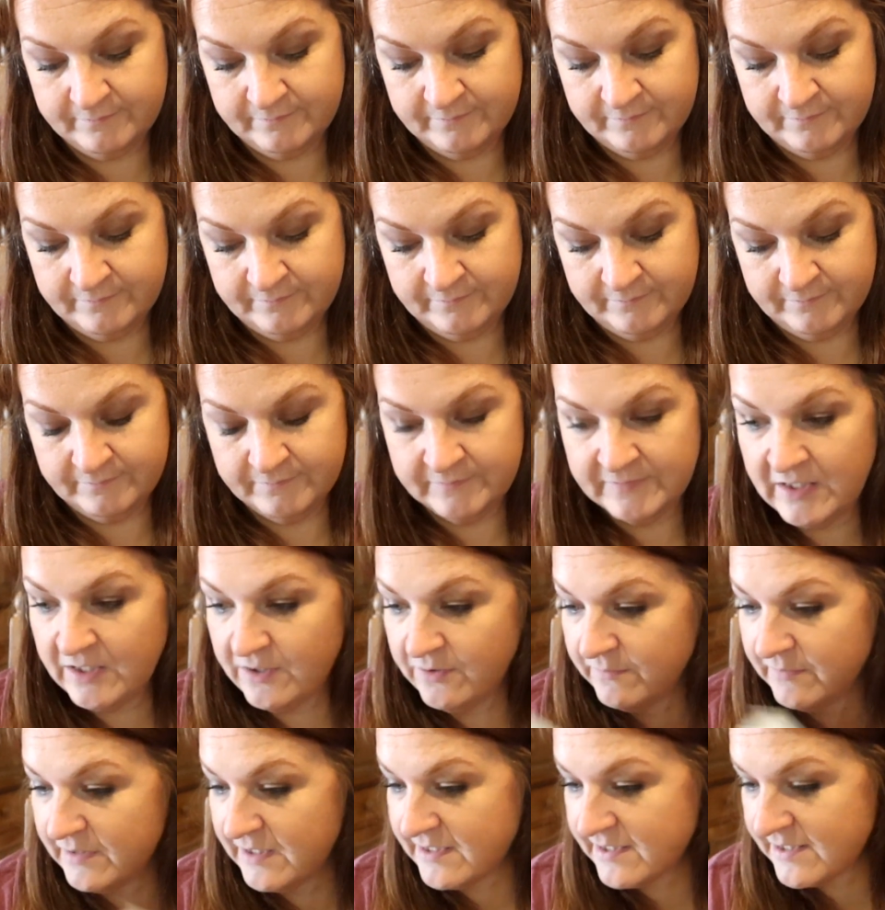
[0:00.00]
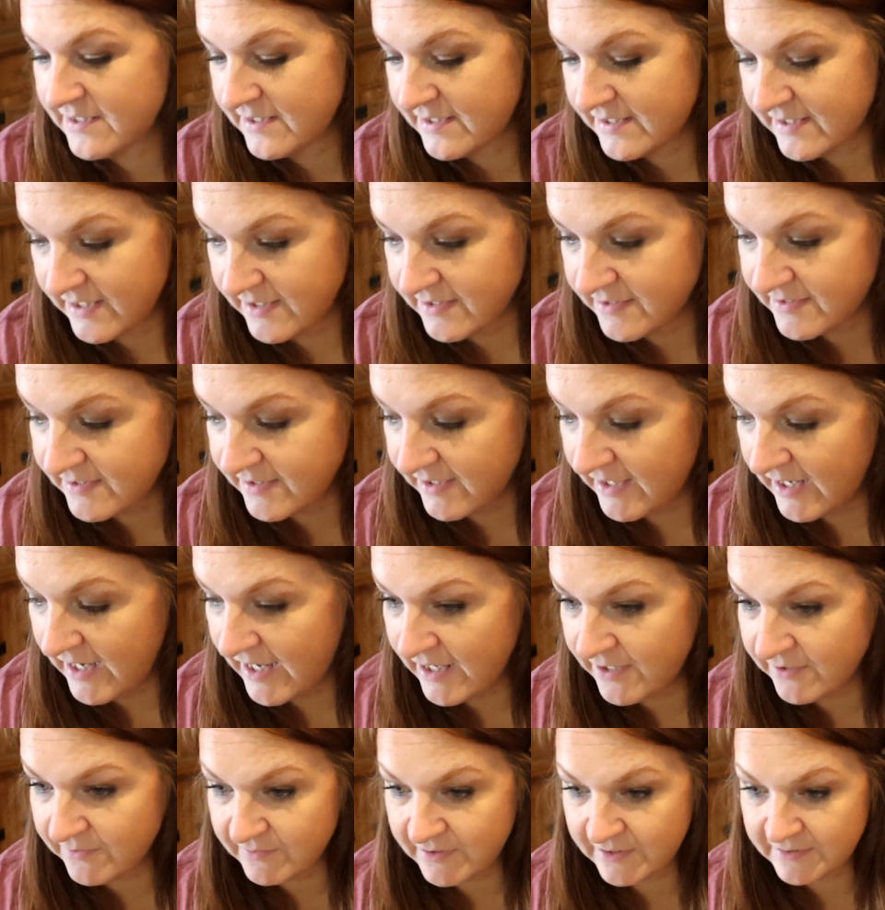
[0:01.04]
Mm, no, that's the Saints thing.
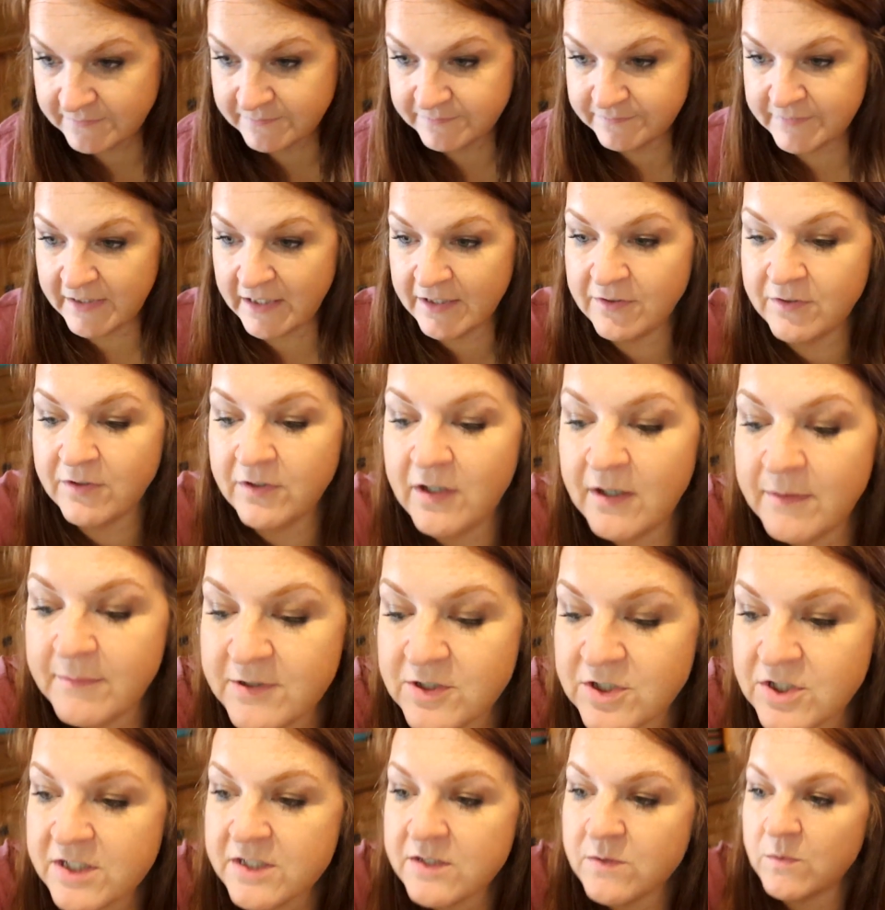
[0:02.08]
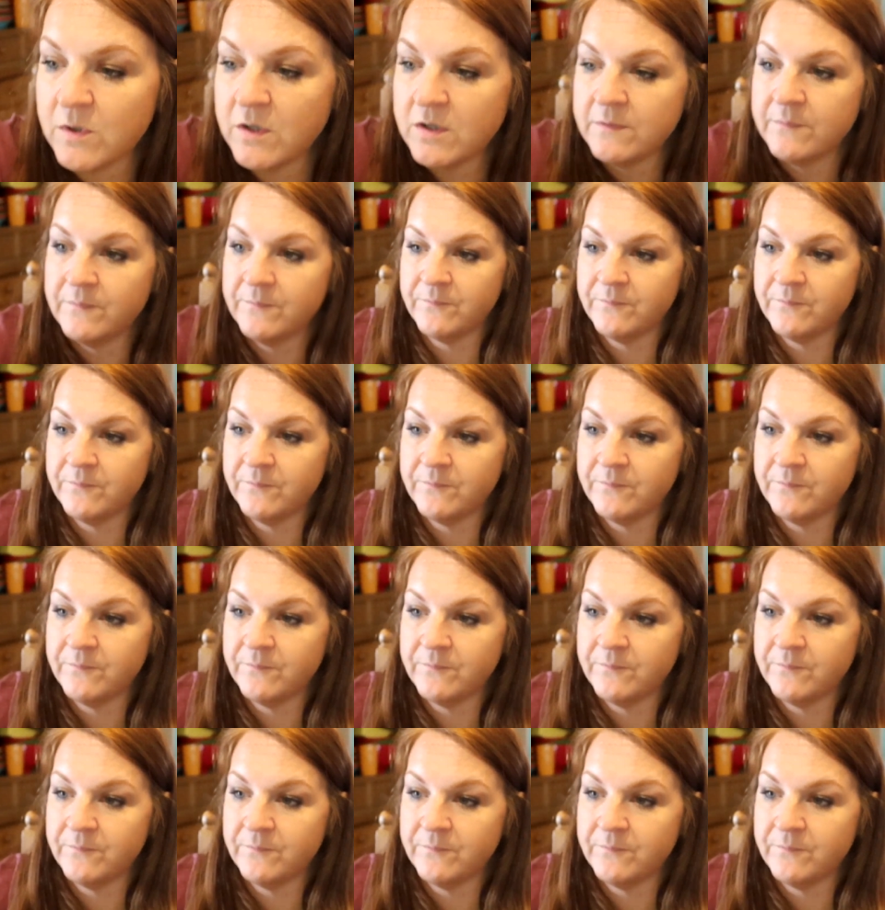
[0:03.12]
I don't know. I don't know how much these were.